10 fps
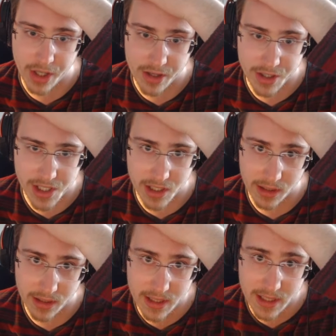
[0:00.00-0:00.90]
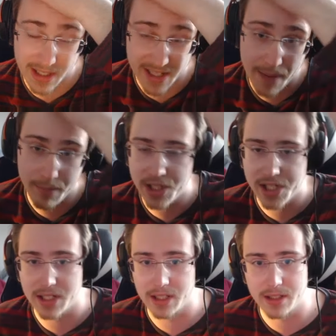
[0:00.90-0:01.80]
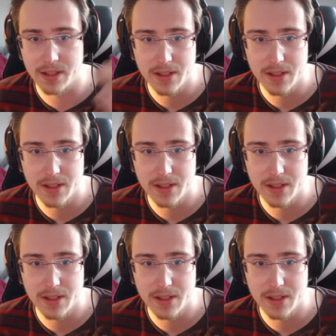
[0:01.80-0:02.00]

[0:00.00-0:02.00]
carousel because I'm missing.